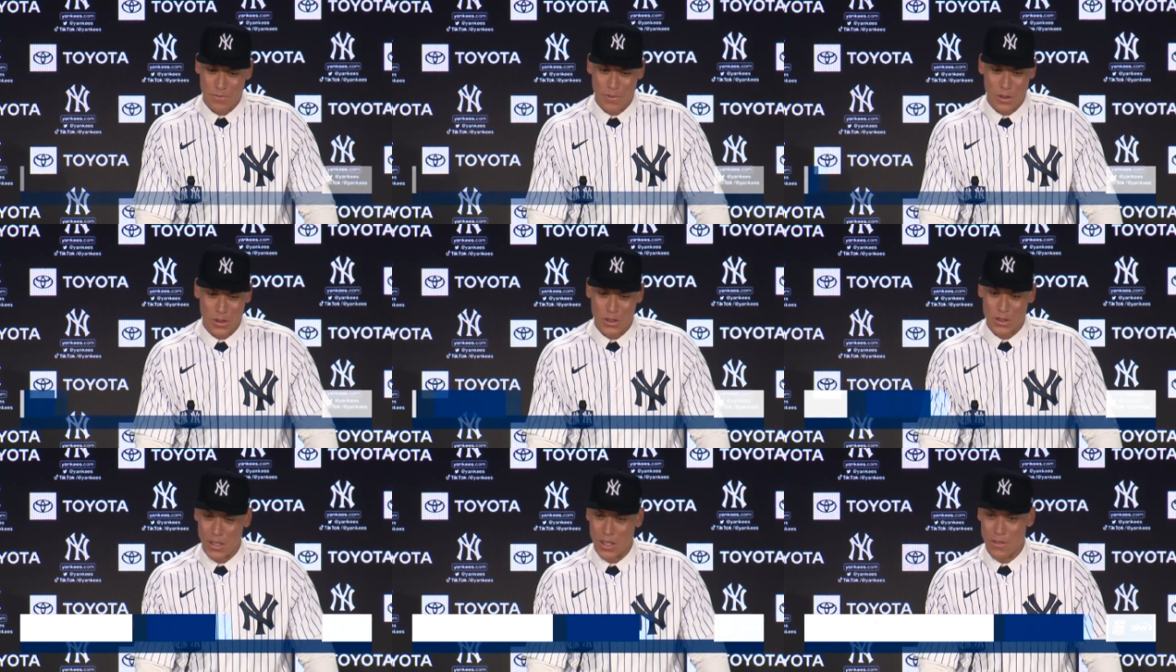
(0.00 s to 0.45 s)

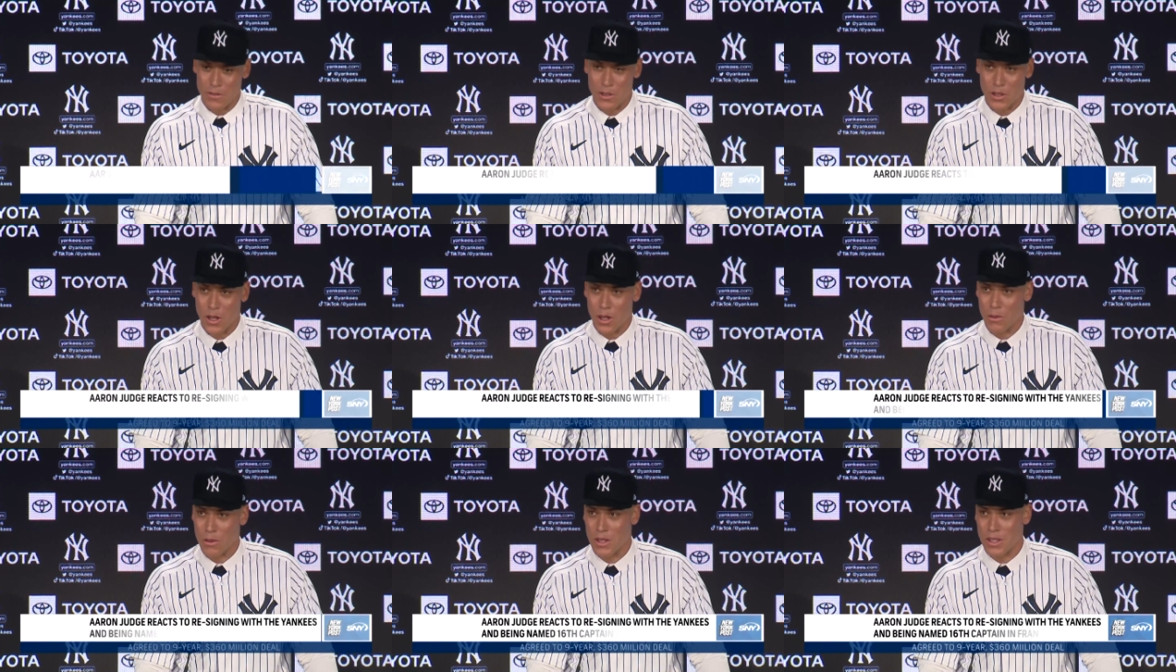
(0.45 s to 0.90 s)
first off,
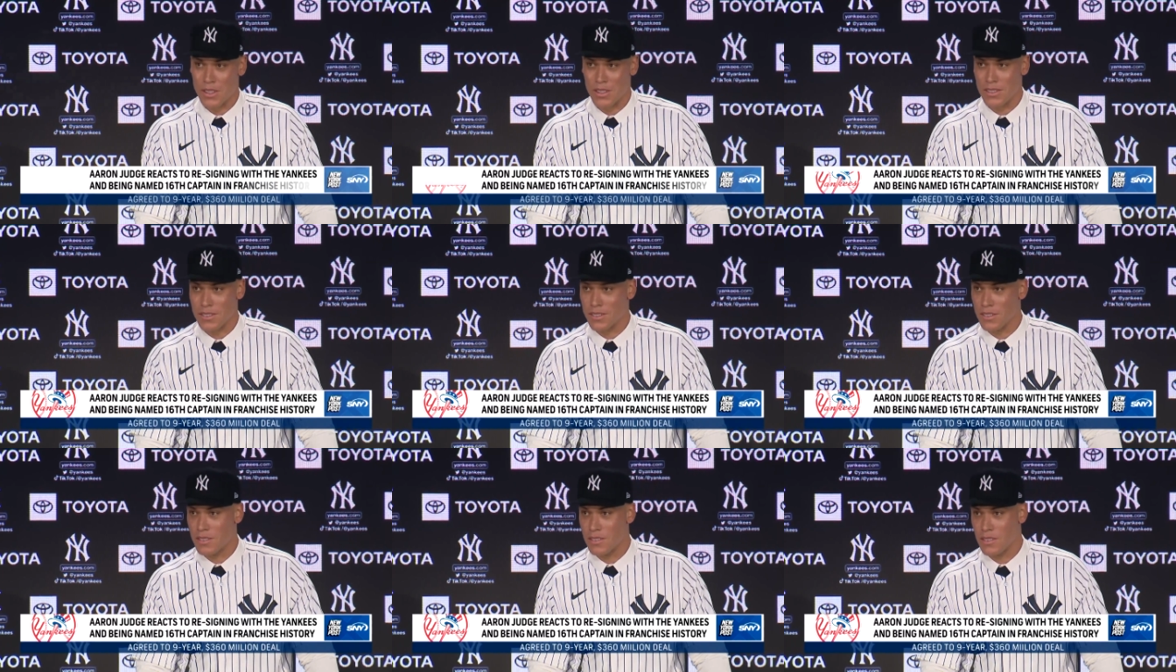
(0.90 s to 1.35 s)
you know, I want
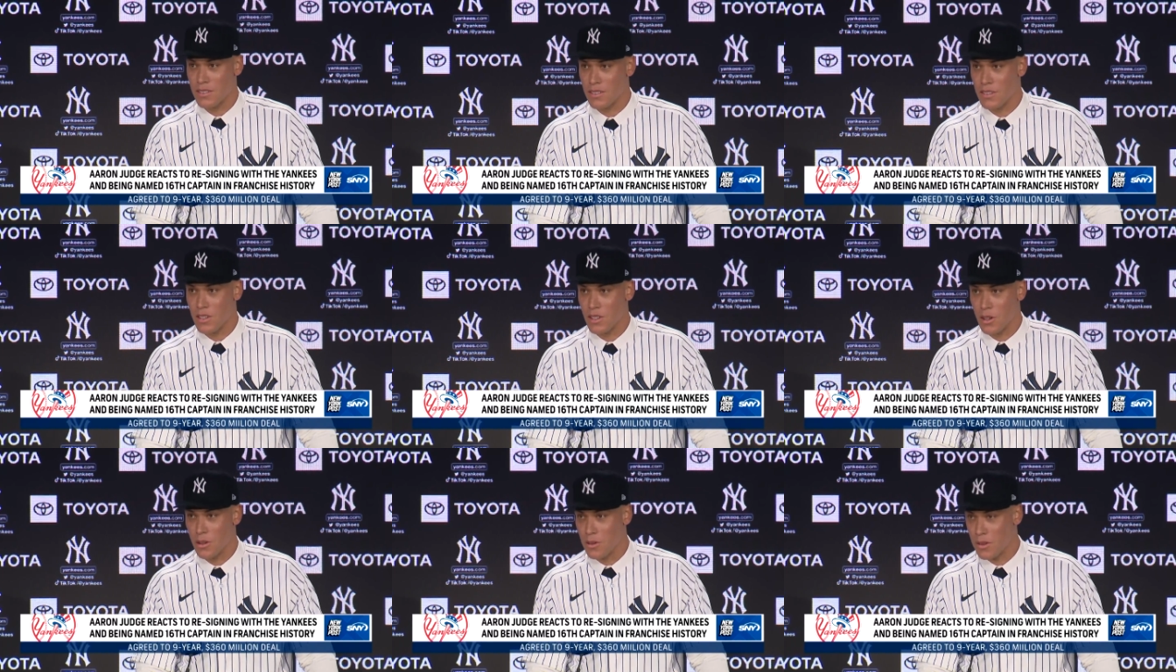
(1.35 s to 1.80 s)
to,
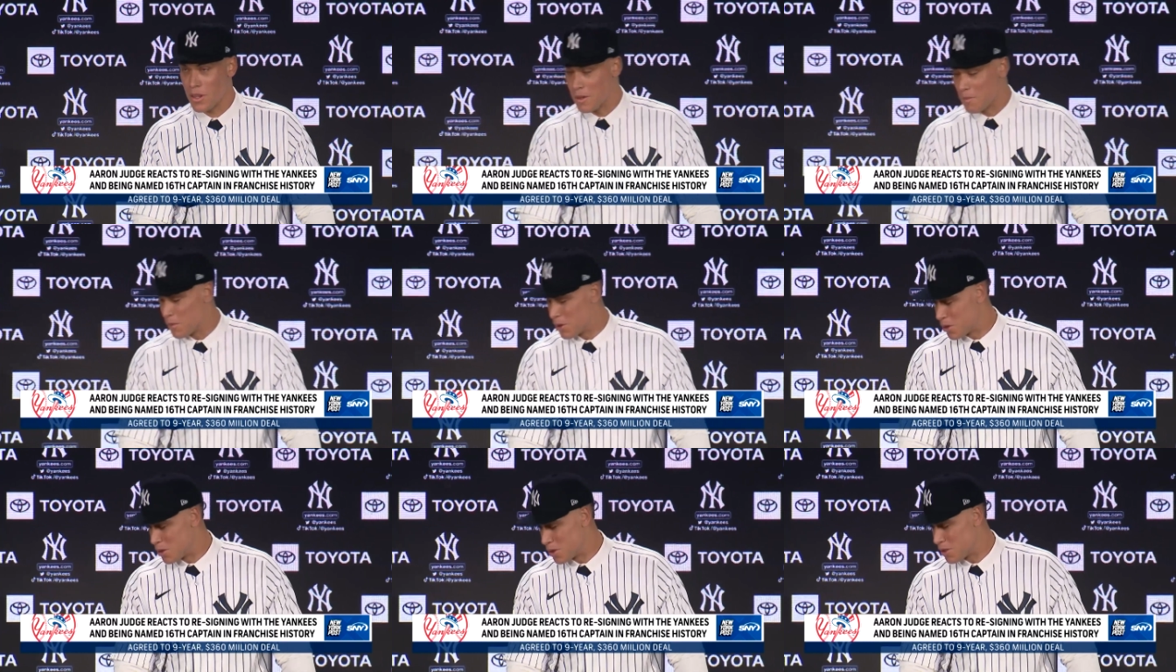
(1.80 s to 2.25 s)
you know,
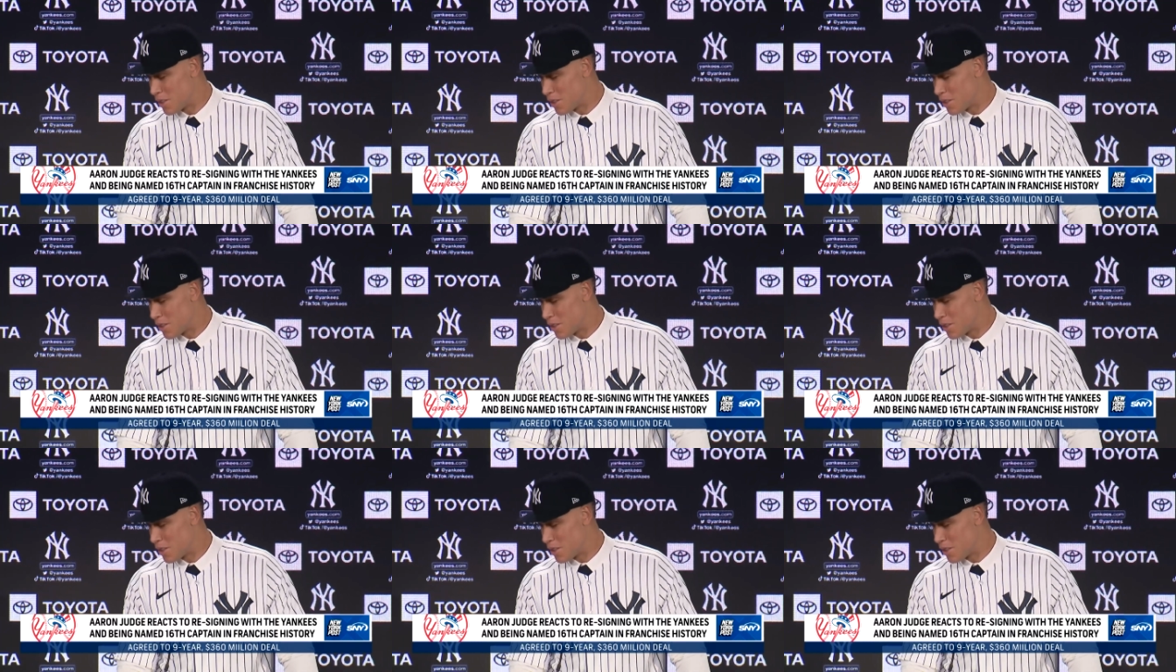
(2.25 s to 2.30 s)
thank Mr.